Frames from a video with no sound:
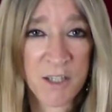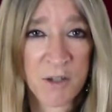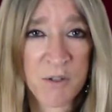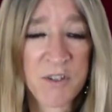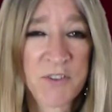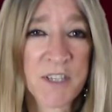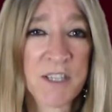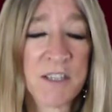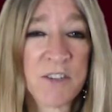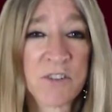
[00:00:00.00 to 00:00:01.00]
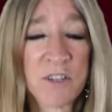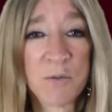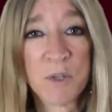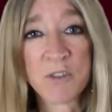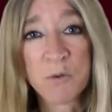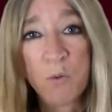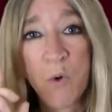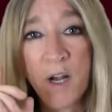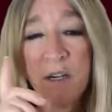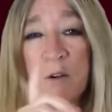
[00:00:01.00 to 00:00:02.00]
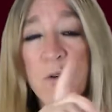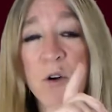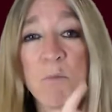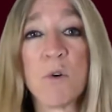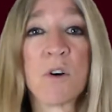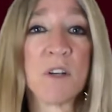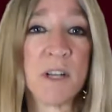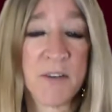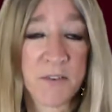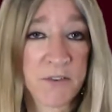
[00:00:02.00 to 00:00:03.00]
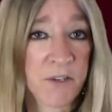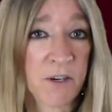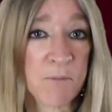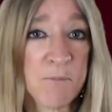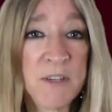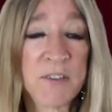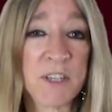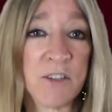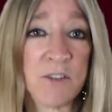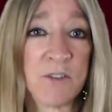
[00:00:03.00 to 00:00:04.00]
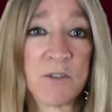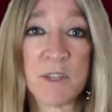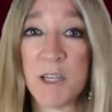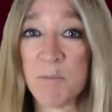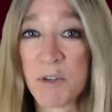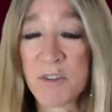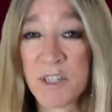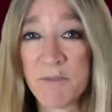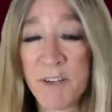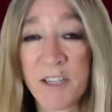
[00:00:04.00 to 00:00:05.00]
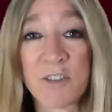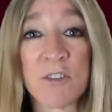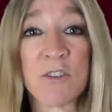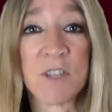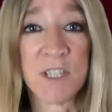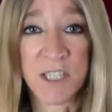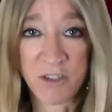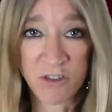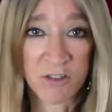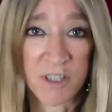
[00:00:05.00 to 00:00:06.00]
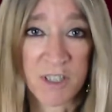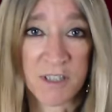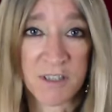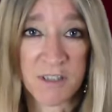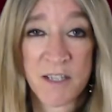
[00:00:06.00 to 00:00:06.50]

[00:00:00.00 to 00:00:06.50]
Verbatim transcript: which is a condition in which one or more lenses are missing due to a birth defect or an injury.